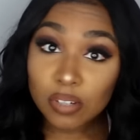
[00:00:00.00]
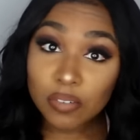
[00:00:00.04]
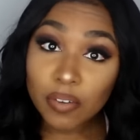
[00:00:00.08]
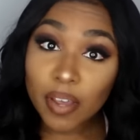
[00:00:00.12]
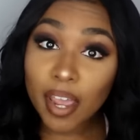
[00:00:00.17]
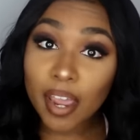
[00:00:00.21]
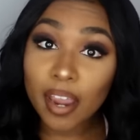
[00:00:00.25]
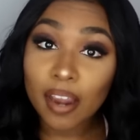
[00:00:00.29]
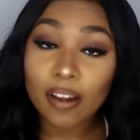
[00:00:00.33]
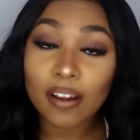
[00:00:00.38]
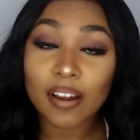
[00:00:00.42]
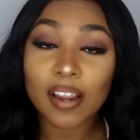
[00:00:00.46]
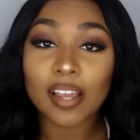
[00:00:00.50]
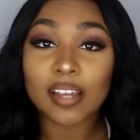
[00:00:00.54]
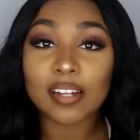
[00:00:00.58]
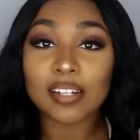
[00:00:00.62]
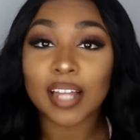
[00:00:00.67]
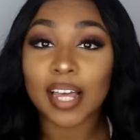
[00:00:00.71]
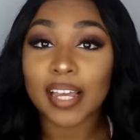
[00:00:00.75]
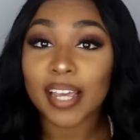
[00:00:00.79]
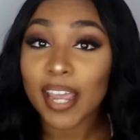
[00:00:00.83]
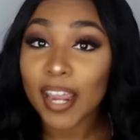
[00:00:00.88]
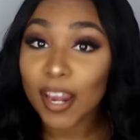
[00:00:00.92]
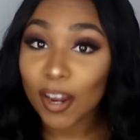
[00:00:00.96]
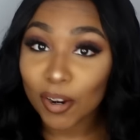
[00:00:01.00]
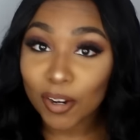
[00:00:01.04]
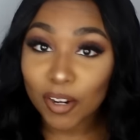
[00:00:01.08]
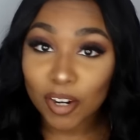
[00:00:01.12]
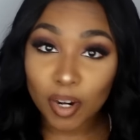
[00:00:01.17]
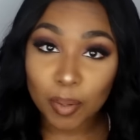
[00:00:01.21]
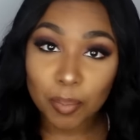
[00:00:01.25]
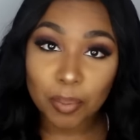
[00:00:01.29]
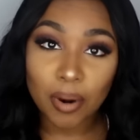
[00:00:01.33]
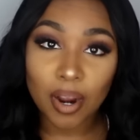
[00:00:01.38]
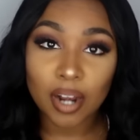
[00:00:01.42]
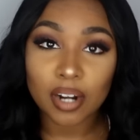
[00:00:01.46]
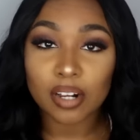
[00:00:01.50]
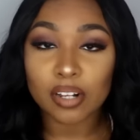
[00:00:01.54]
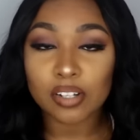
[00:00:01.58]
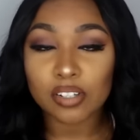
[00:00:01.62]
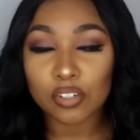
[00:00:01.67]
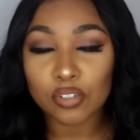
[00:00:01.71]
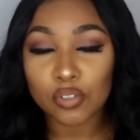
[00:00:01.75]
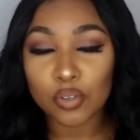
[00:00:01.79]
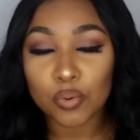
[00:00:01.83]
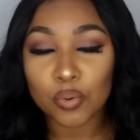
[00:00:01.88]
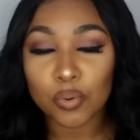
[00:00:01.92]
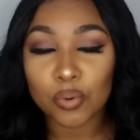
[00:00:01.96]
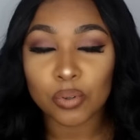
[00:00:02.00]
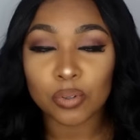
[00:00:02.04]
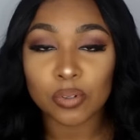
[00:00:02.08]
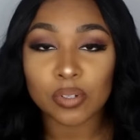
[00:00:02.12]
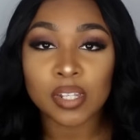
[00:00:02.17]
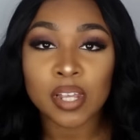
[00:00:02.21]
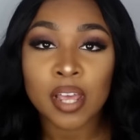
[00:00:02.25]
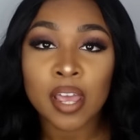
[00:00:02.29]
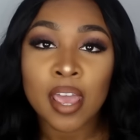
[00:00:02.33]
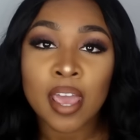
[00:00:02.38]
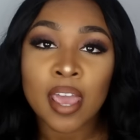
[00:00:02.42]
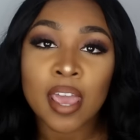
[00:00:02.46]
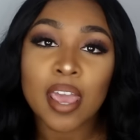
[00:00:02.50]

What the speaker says: of hair and like hair care products and tools,